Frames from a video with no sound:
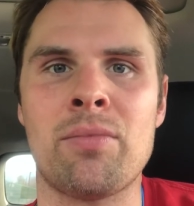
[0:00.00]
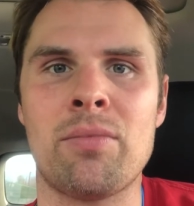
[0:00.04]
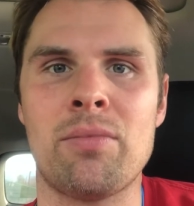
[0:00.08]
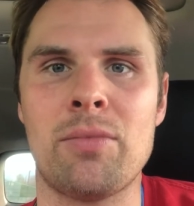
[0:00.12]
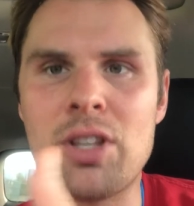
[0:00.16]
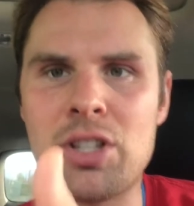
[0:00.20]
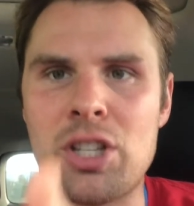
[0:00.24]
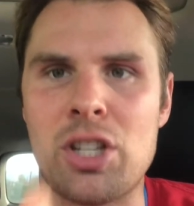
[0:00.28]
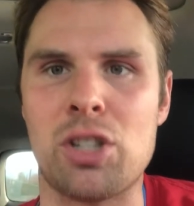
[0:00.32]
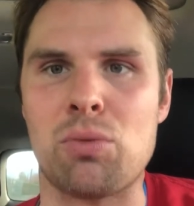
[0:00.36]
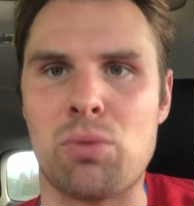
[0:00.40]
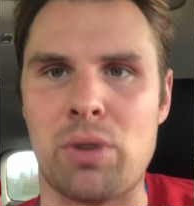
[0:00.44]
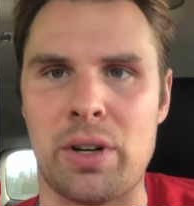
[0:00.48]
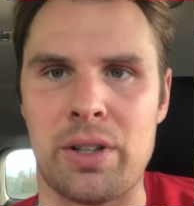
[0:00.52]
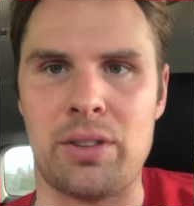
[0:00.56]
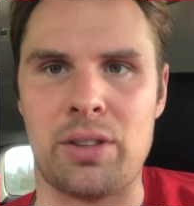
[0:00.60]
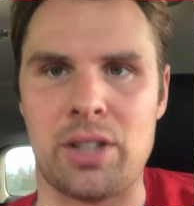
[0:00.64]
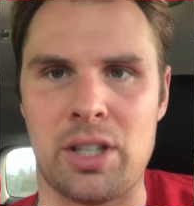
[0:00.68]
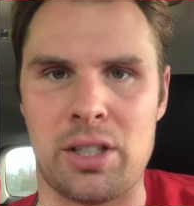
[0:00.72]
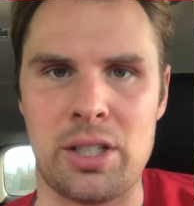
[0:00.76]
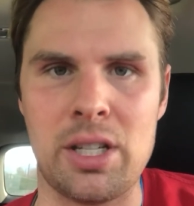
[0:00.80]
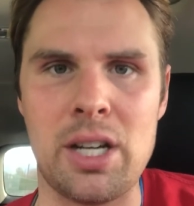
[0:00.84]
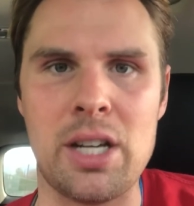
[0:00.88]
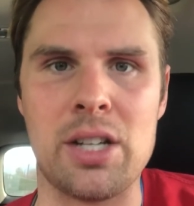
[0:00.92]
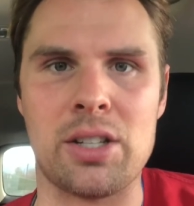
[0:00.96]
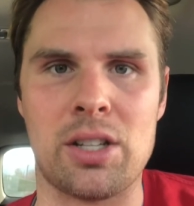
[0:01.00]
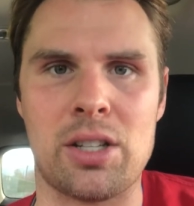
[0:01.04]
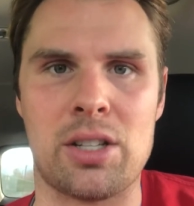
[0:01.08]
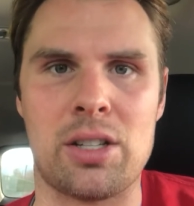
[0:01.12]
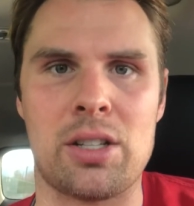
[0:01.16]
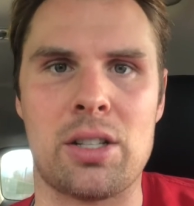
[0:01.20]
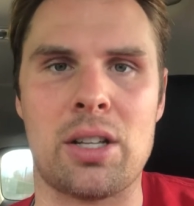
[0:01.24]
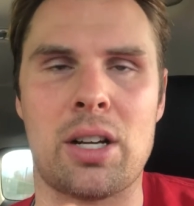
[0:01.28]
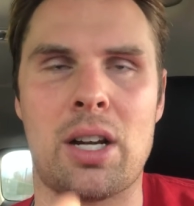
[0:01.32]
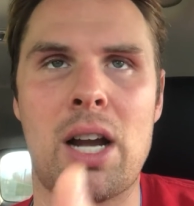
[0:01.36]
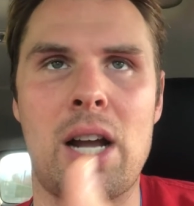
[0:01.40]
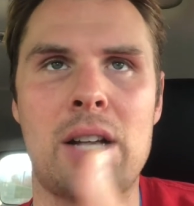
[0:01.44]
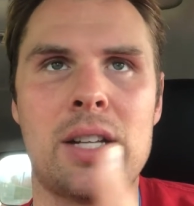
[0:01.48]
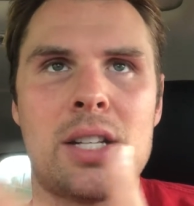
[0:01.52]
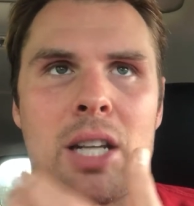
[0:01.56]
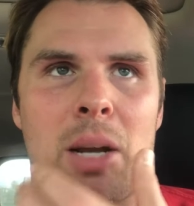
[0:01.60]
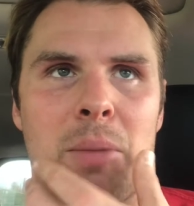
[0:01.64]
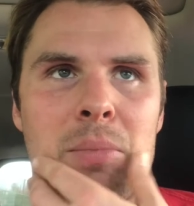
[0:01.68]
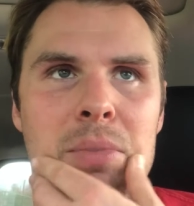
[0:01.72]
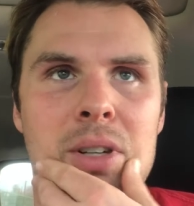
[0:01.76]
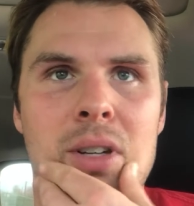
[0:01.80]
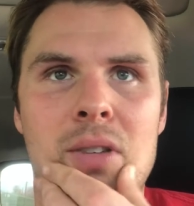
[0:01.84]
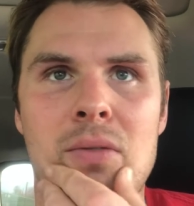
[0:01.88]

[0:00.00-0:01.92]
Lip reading: This is what this is. This is the concept.